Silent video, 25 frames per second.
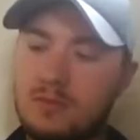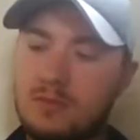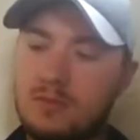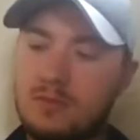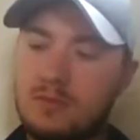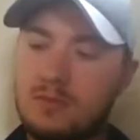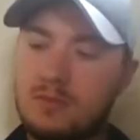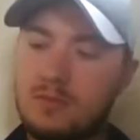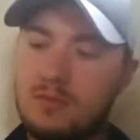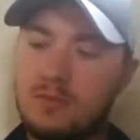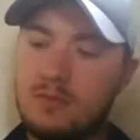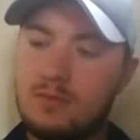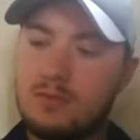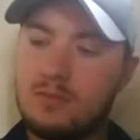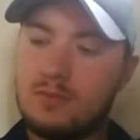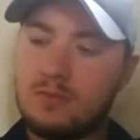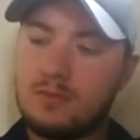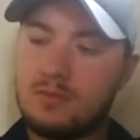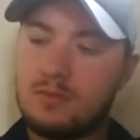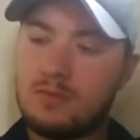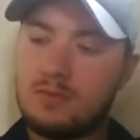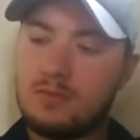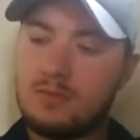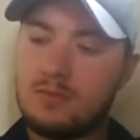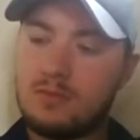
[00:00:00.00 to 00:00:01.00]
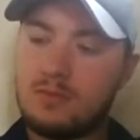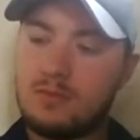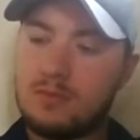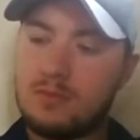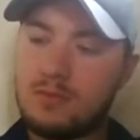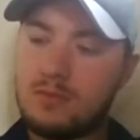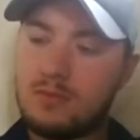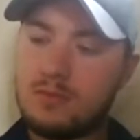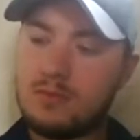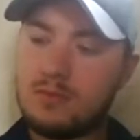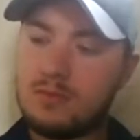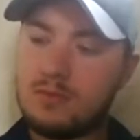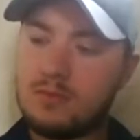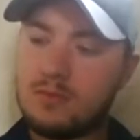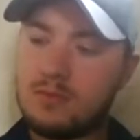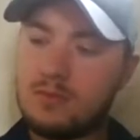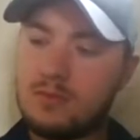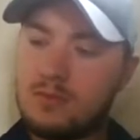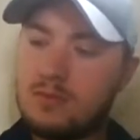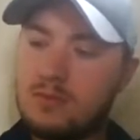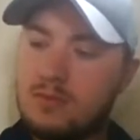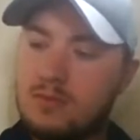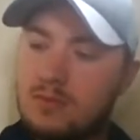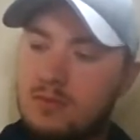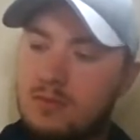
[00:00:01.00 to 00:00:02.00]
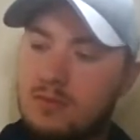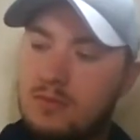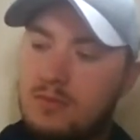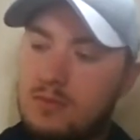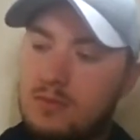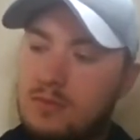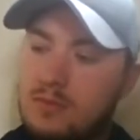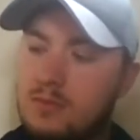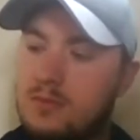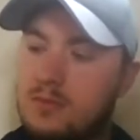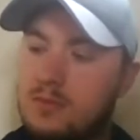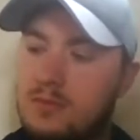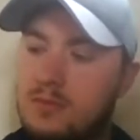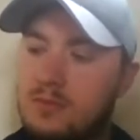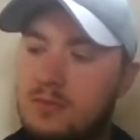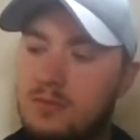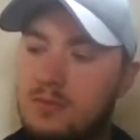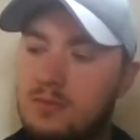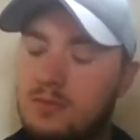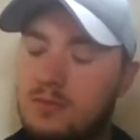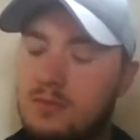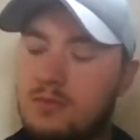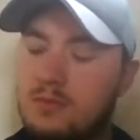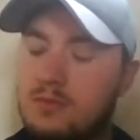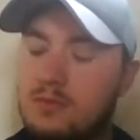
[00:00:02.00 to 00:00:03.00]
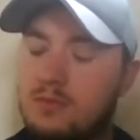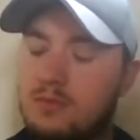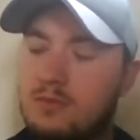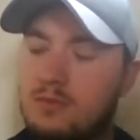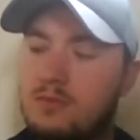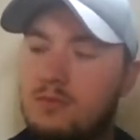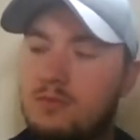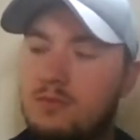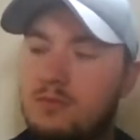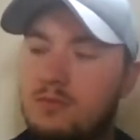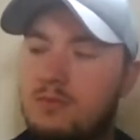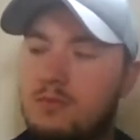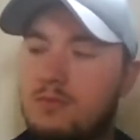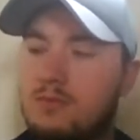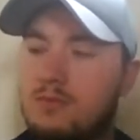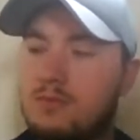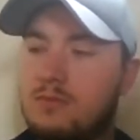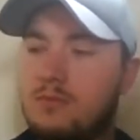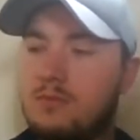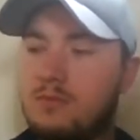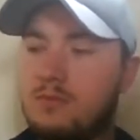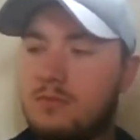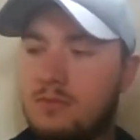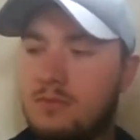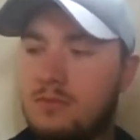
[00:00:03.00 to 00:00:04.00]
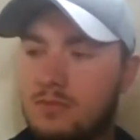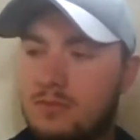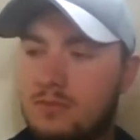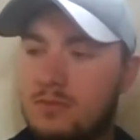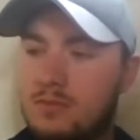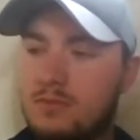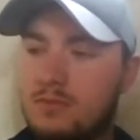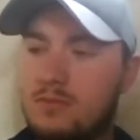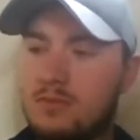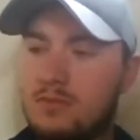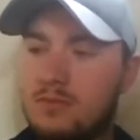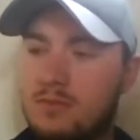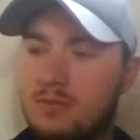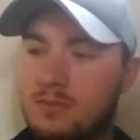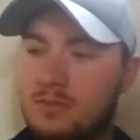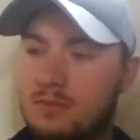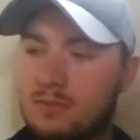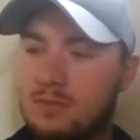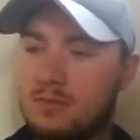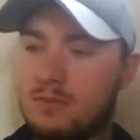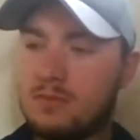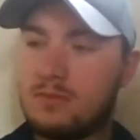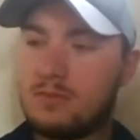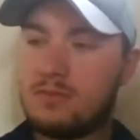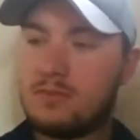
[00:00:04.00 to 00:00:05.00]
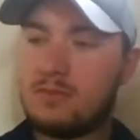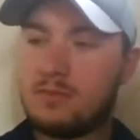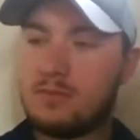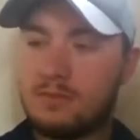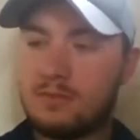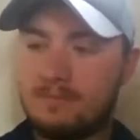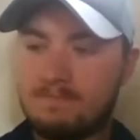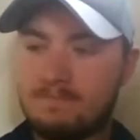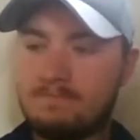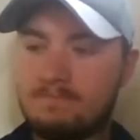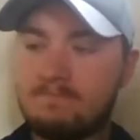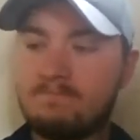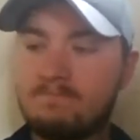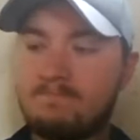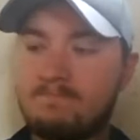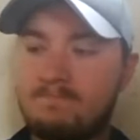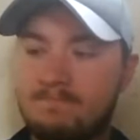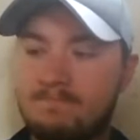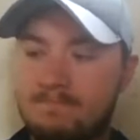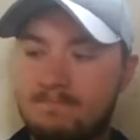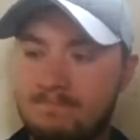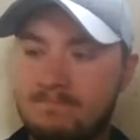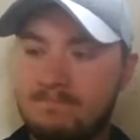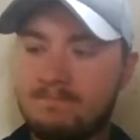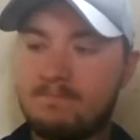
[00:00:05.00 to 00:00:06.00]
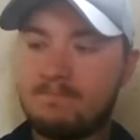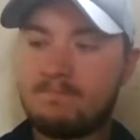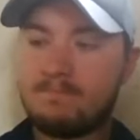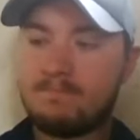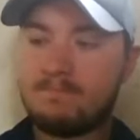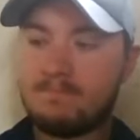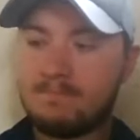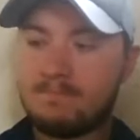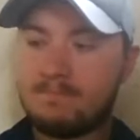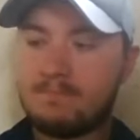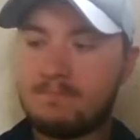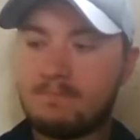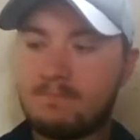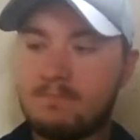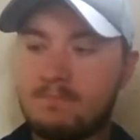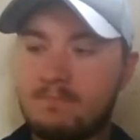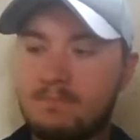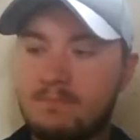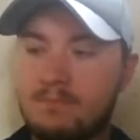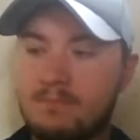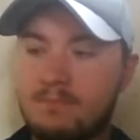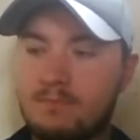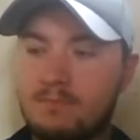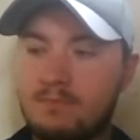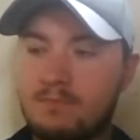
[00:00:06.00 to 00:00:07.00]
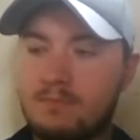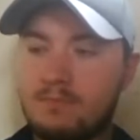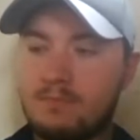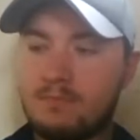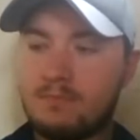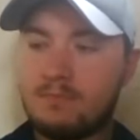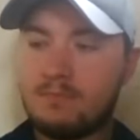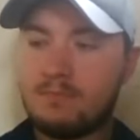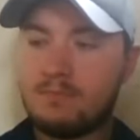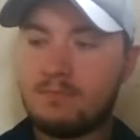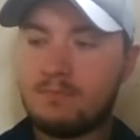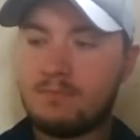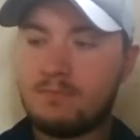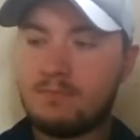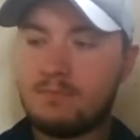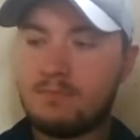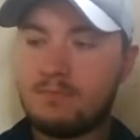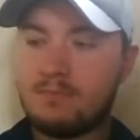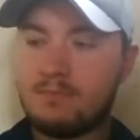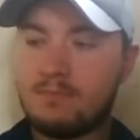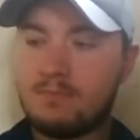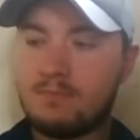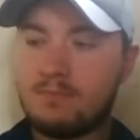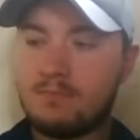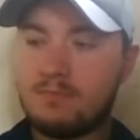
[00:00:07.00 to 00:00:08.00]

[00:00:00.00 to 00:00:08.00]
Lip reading: [no speech]